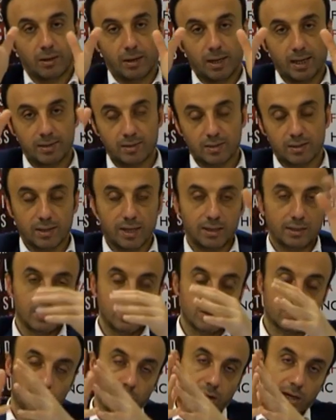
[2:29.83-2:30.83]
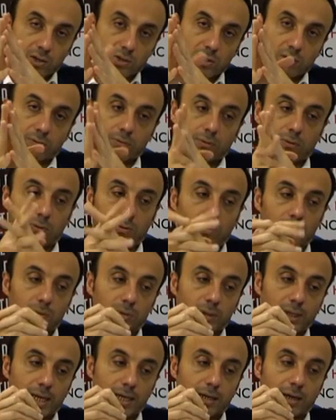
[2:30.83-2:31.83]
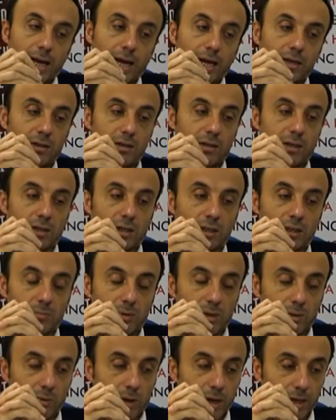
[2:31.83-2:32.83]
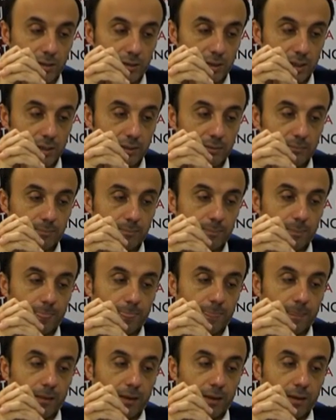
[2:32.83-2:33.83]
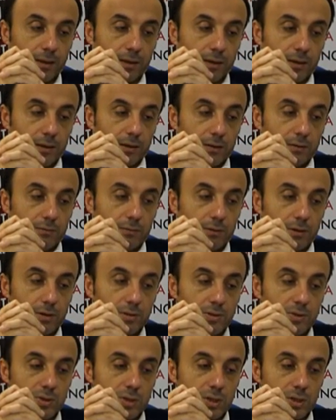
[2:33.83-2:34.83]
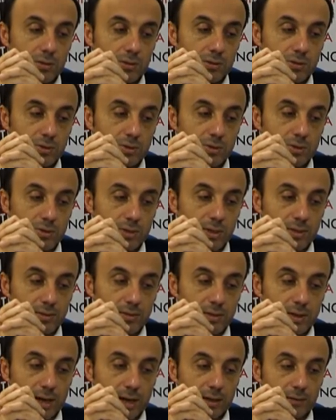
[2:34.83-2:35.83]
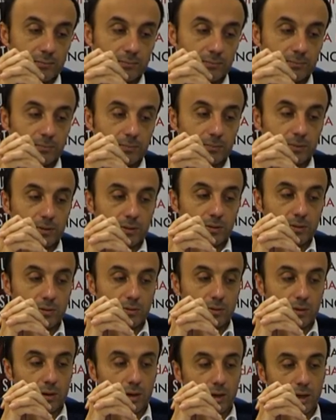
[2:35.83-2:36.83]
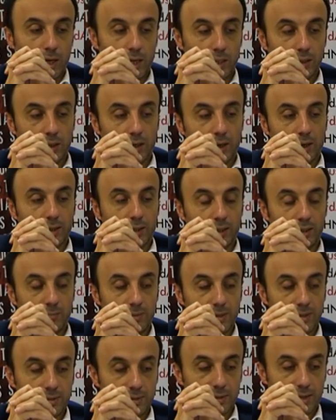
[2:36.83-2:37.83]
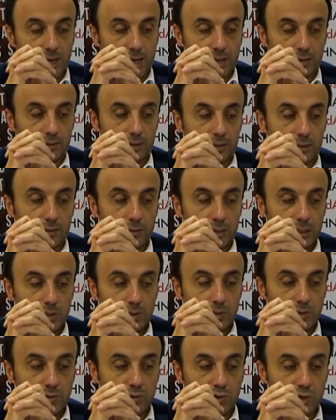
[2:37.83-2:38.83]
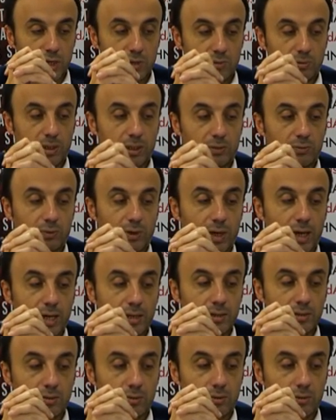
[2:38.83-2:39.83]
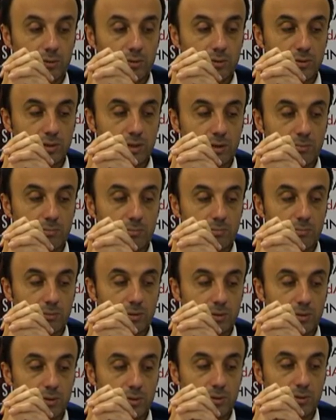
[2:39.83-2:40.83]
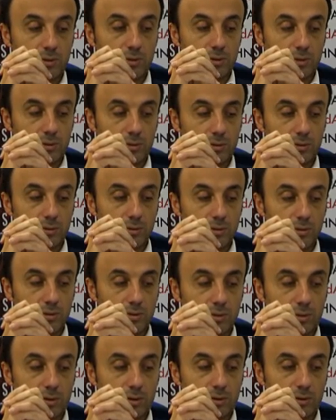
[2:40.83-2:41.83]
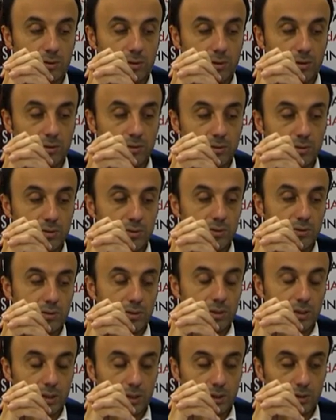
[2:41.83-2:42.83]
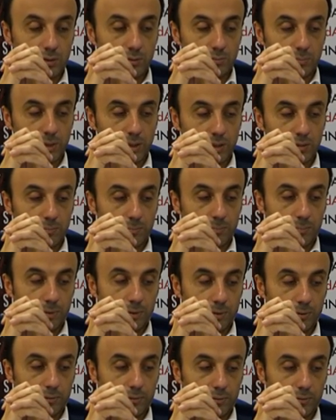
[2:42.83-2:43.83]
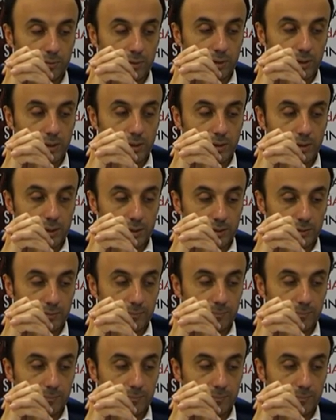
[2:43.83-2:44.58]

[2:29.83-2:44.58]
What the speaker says: a style and structure for an ideal academic writing. First, you need to choose a style, academic style. Is it general advice or some do's or don'ts could be put in there.